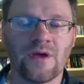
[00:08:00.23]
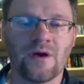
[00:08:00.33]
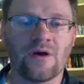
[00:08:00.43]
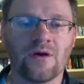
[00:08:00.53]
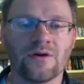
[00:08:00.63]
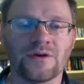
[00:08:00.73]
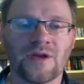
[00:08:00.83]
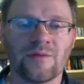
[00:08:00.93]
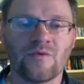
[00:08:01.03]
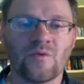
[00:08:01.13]
r
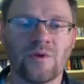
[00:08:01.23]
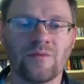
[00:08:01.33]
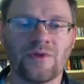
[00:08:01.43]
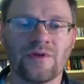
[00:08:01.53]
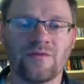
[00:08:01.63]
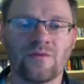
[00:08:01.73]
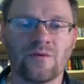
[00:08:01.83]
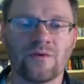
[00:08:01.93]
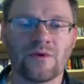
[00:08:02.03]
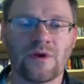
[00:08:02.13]
times 1 plus
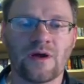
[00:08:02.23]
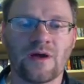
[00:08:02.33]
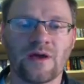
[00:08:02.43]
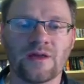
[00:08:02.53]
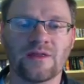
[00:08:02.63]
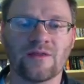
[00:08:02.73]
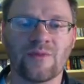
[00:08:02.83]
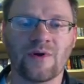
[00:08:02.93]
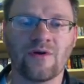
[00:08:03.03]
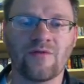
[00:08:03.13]
I to the
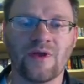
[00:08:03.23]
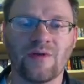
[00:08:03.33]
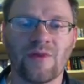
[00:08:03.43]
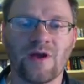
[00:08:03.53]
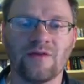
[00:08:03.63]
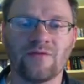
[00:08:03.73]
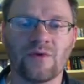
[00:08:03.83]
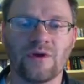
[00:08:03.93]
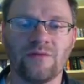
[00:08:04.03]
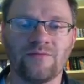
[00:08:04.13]
power of n minus
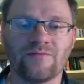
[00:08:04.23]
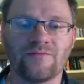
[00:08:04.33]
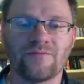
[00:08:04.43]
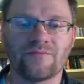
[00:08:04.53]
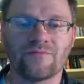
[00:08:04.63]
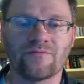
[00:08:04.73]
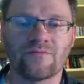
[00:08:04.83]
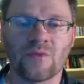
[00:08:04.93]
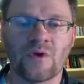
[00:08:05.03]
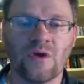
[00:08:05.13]
1
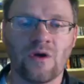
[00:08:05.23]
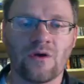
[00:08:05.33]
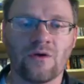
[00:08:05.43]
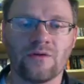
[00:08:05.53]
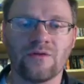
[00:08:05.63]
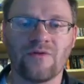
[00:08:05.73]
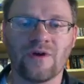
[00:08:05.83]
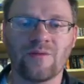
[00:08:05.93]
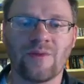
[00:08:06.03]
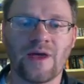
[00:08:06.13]
all
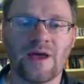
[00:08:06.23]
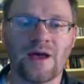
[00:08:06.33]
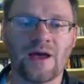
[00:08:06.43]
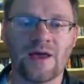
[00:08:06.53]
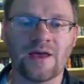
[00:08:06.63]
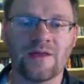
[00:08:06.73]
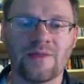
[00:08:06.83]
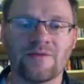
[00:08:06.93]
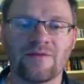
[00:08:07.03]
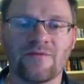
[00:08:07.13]
divided by I,
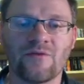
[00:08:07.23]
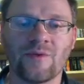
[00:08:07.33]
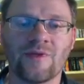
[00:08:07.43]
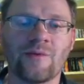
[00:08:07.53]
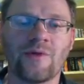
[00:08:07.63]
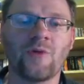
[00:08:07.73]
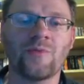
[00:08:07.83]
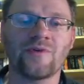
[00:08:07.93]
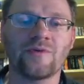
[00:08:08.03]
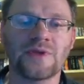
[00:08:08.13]
and this is a formula that will
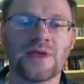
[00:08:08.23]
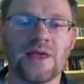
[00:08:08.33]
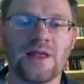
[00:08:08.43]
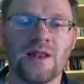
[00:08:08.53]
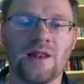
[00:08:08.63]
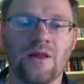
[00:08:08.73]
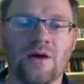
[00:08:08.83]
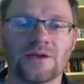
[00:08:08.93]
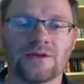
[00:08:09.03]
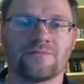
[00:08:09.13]
help us out a lot.